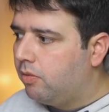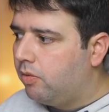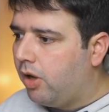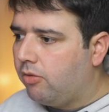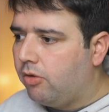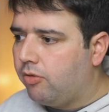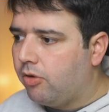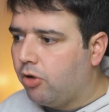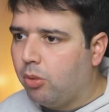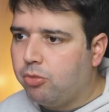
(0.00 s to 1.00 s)
they have
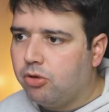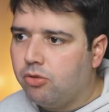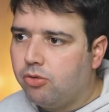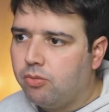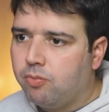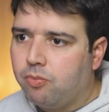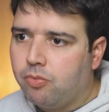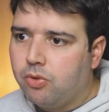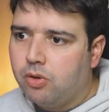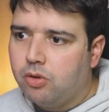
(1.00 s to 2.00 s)
different options
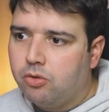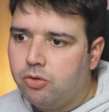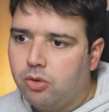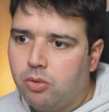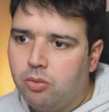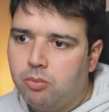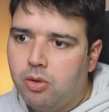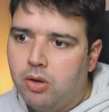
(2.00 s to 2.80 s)
so